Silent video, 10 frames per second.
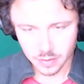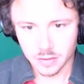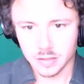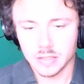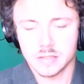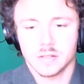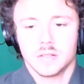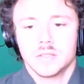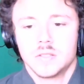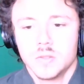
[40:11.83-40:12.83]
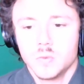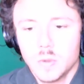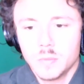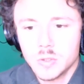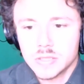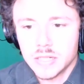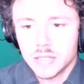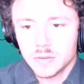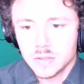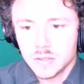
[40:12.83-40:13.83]
Let's also do one more
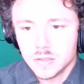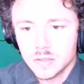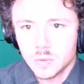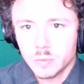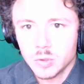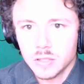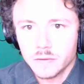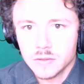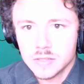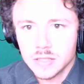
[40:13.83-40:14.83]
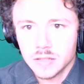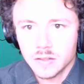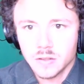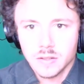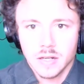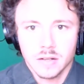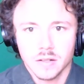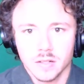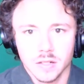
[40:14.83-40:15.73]
sound, one more different sound other than on guitar.